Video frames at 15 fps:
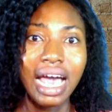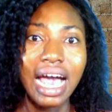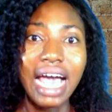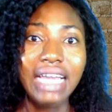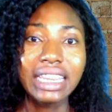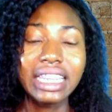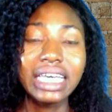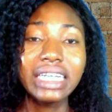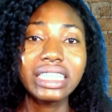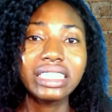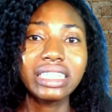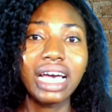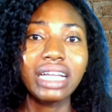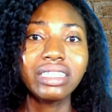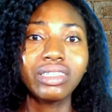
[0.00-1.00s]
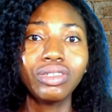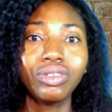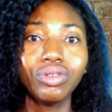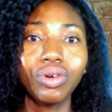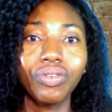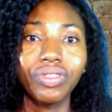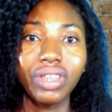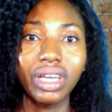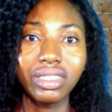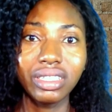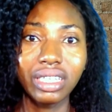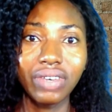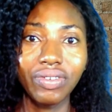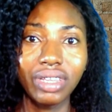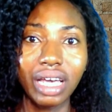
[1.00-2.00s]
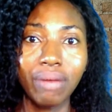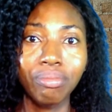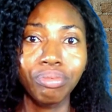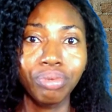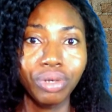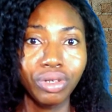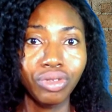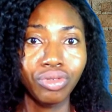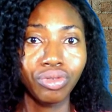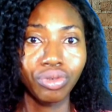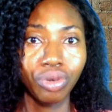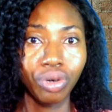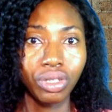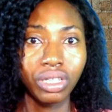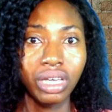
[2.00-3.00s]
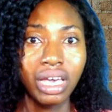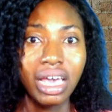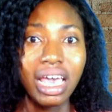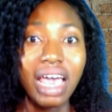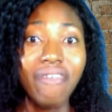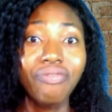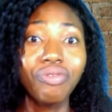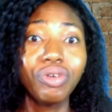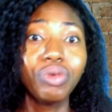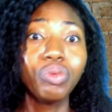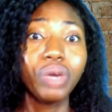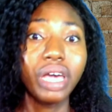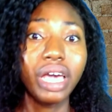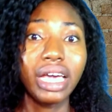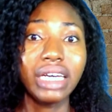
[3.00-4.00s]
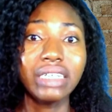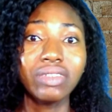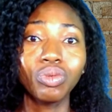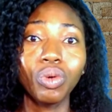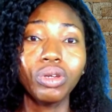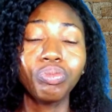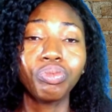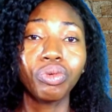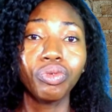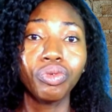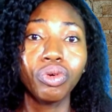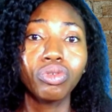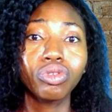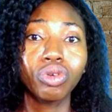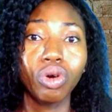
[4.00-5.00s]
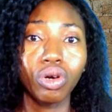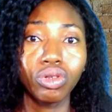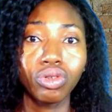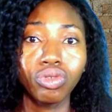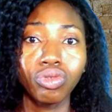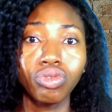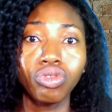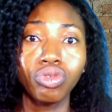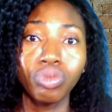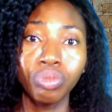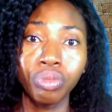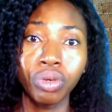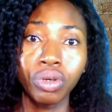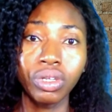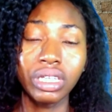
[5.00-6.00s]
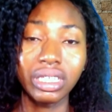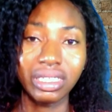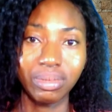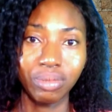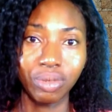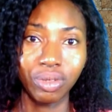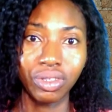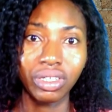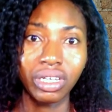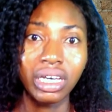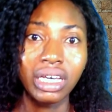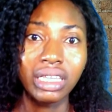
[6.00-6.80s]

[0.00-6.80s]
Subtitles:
I think this attitude of thanksgiving and praise to God everywhere is what provokes God to do more this month.